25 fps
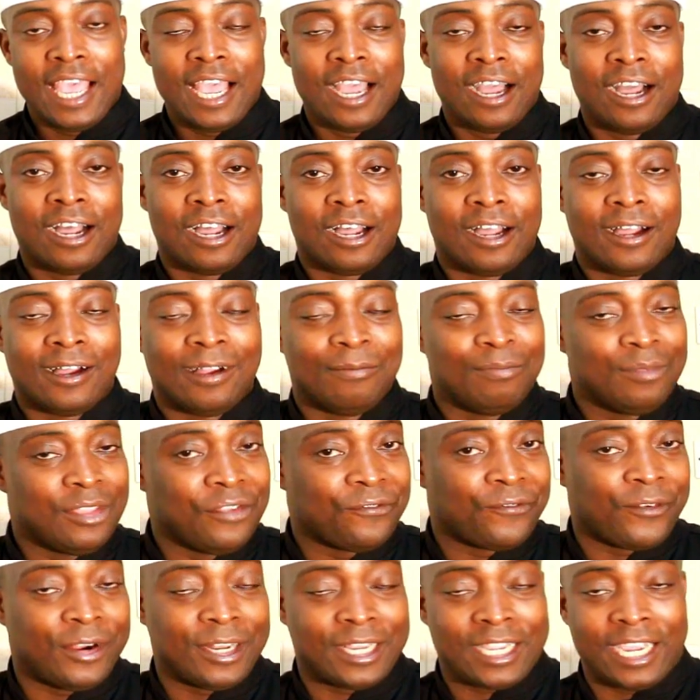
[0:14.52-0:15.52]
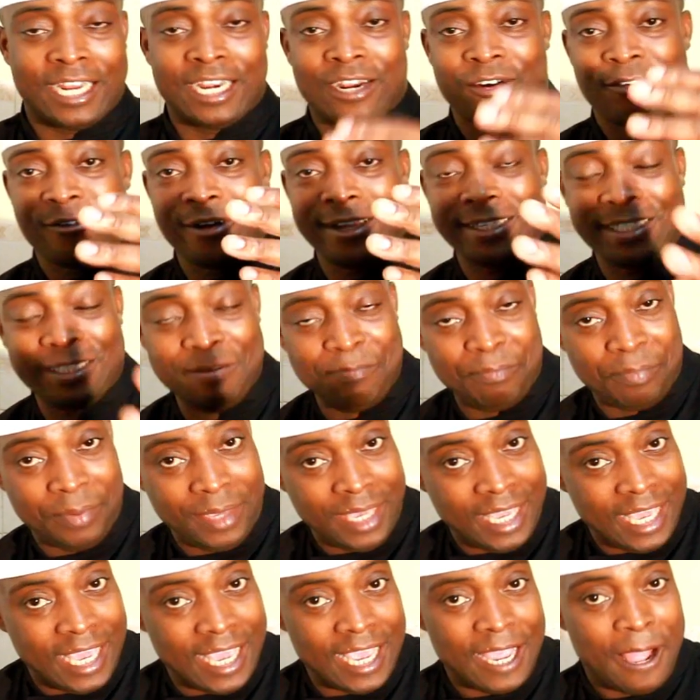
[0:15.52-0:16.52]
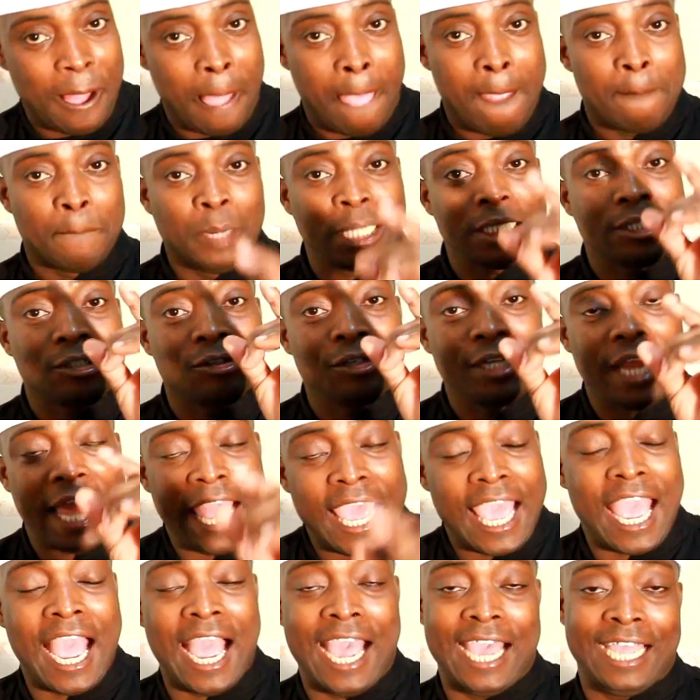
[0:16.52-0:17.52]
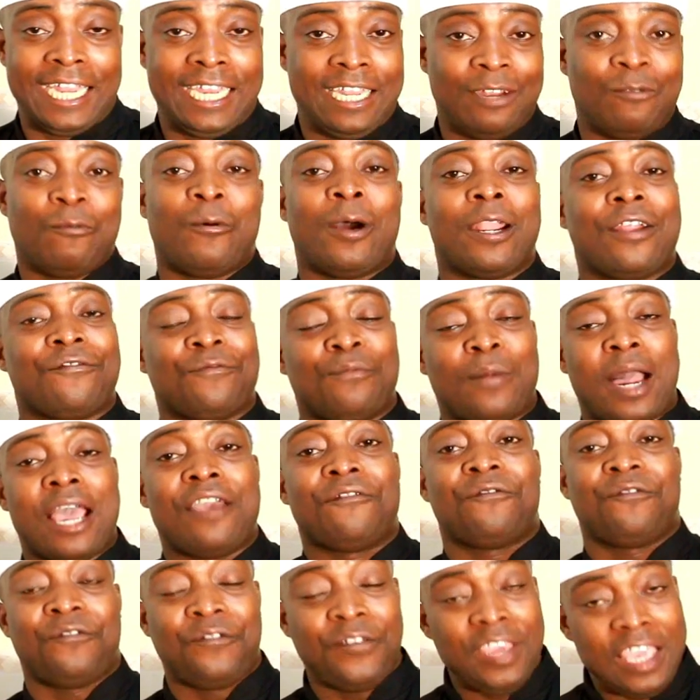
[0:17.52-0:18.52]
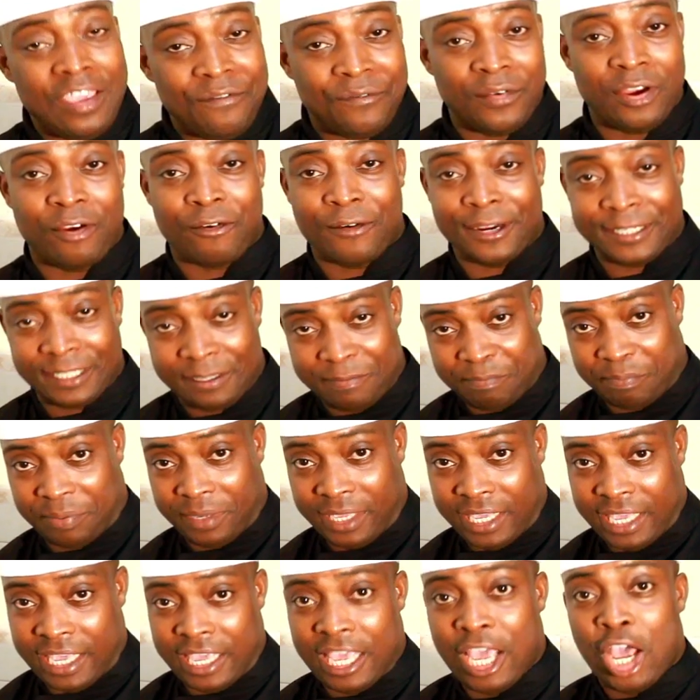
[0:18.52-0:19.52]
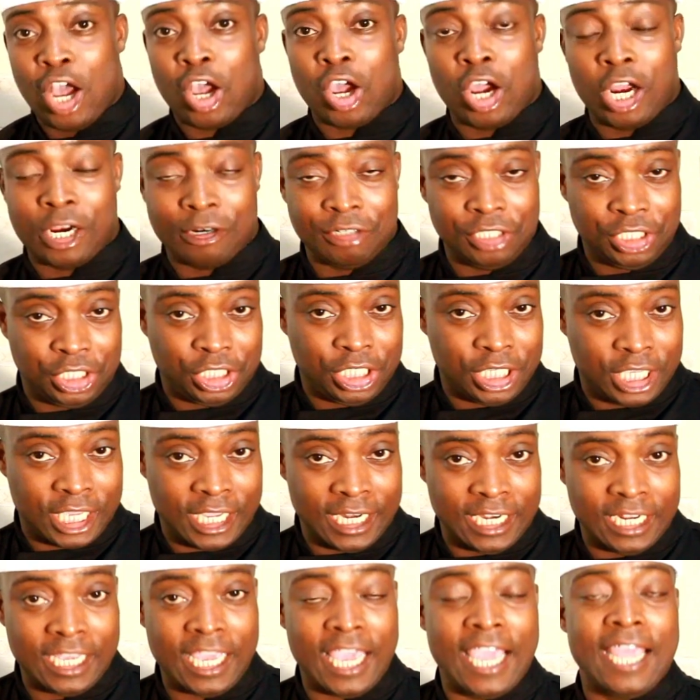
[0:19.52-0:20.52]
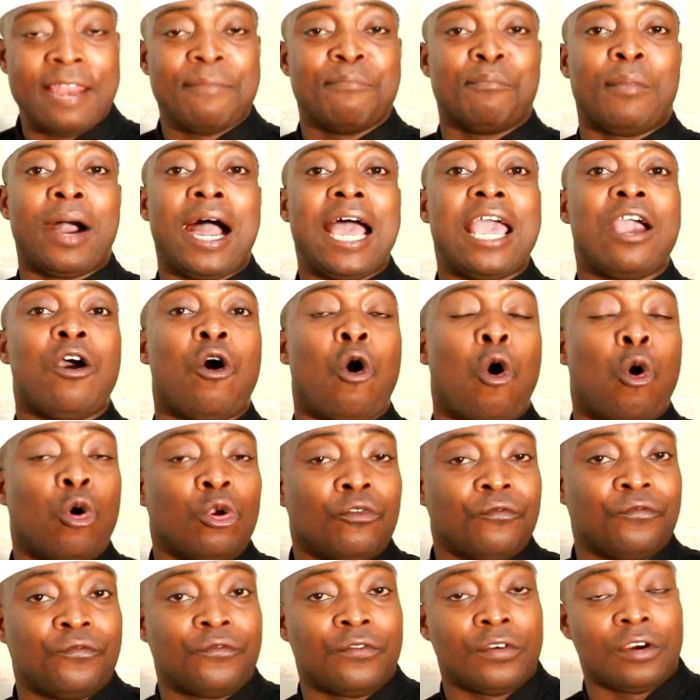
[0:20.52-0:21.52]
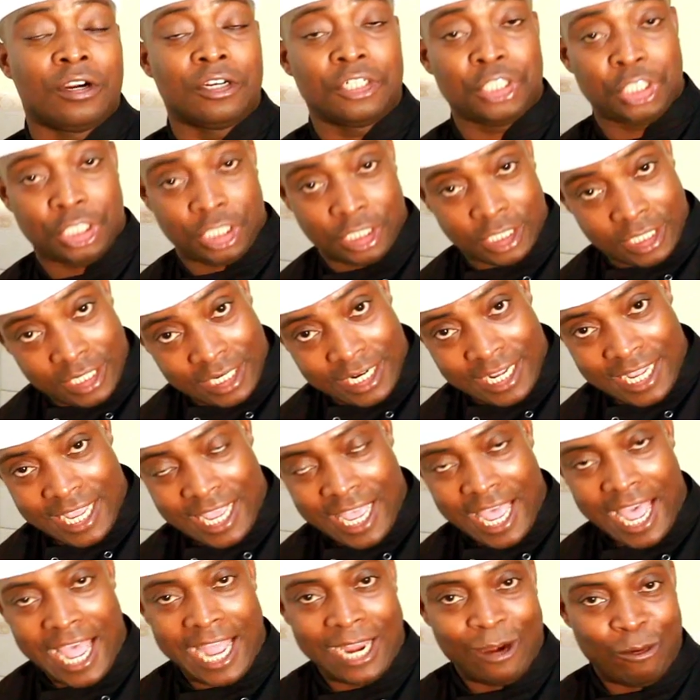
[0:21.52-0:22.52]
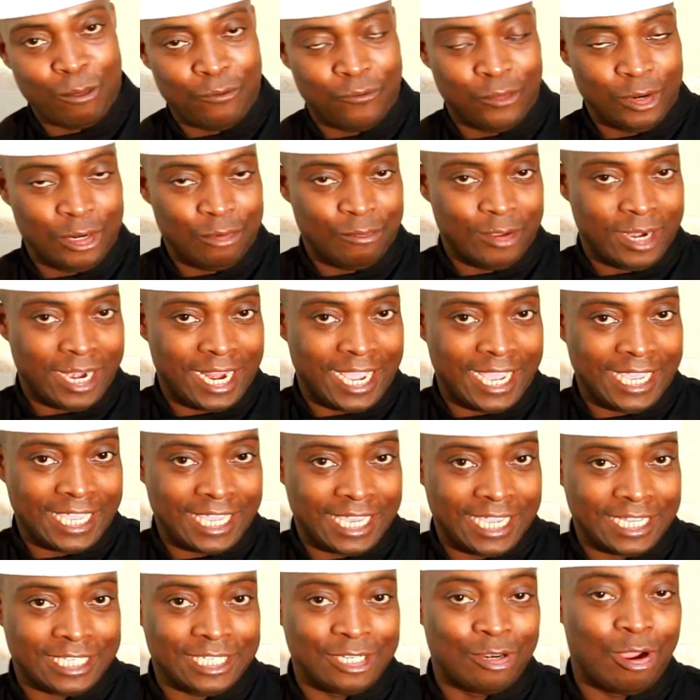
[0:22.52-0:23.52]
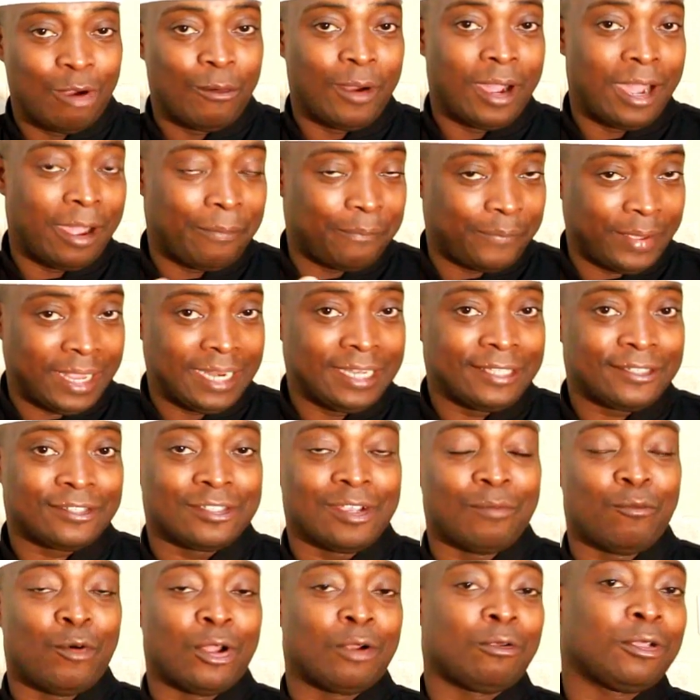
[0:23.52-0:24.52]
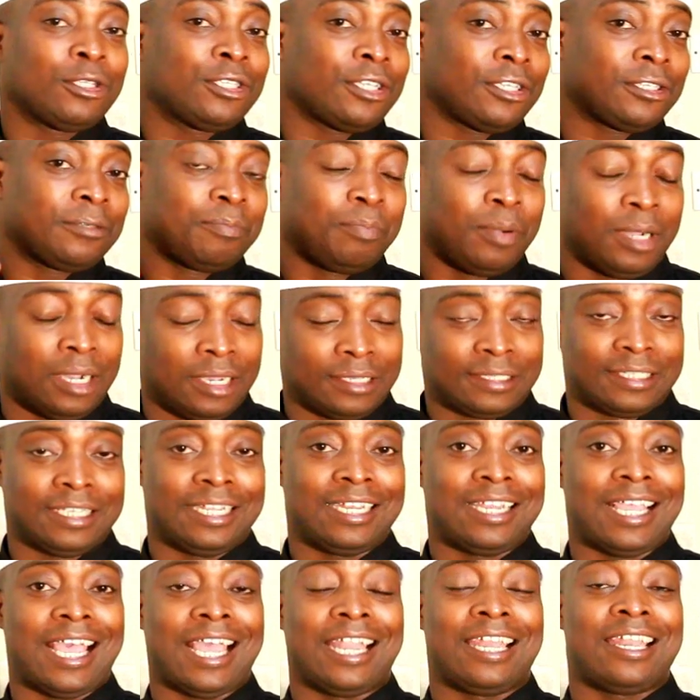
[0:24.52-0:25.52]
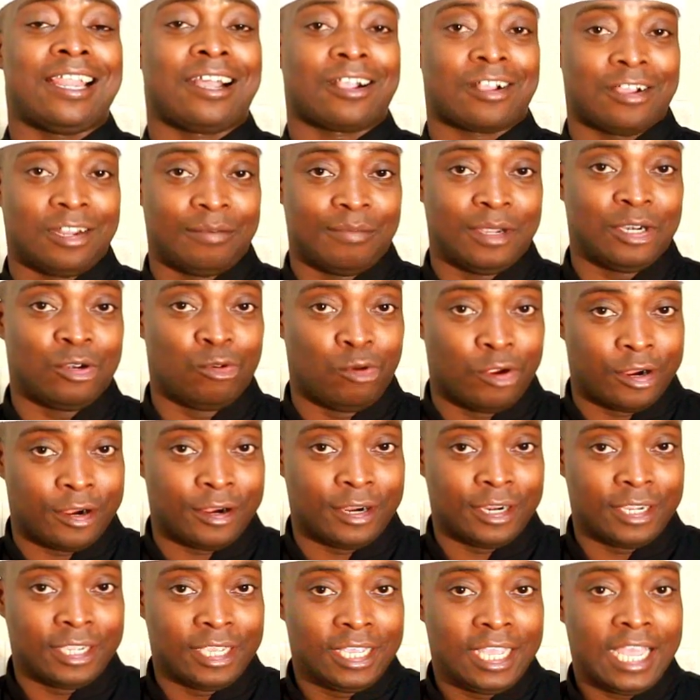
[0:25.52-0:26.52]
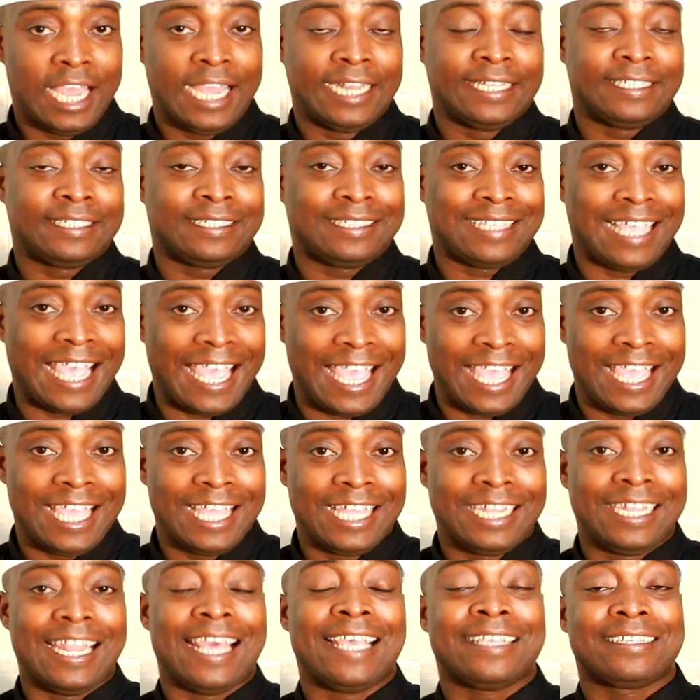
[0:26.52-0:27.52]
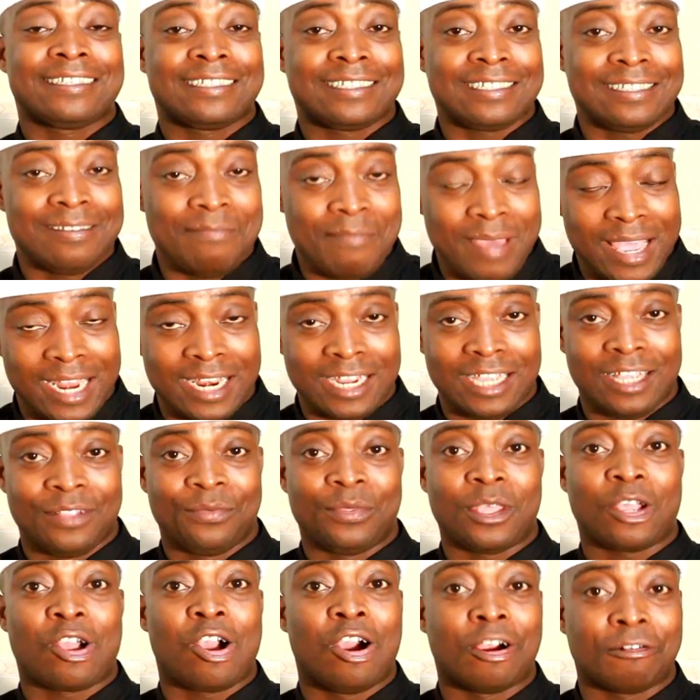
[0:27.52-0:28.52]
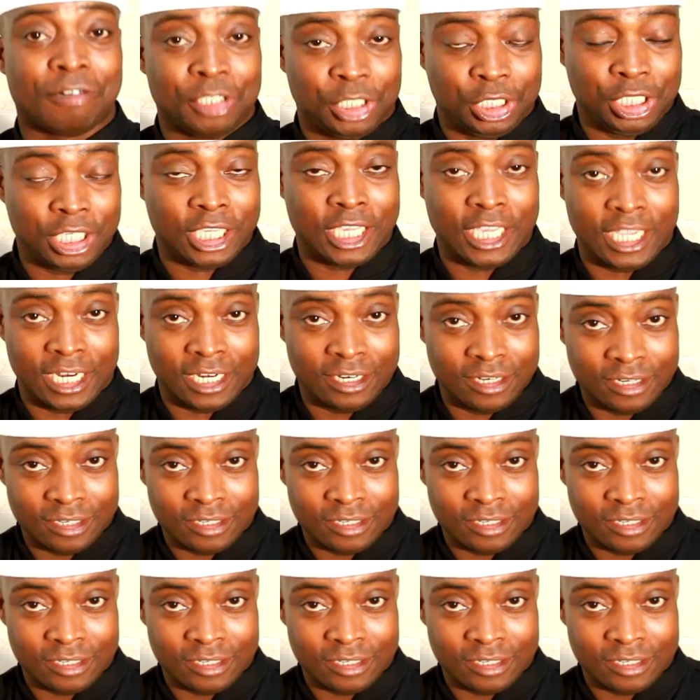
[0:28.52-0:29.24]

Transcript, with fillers: Um, different kind of recipe. But today I did one of my favorite recipe, curry chicken in my own version and hopefully will like it. You know what happened? Someone was just passing and knock on my door and say they smell the curry chicken